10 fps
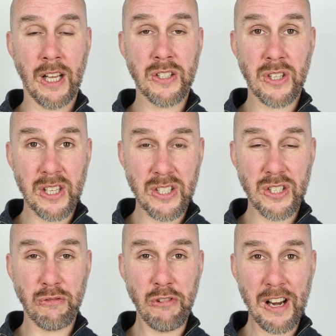So this
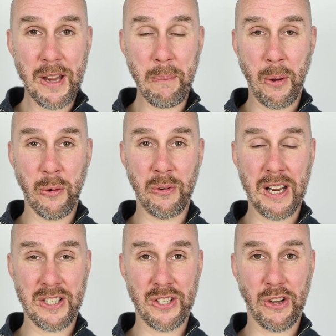is a really important
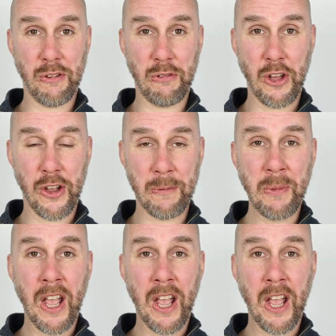lesson I've learned,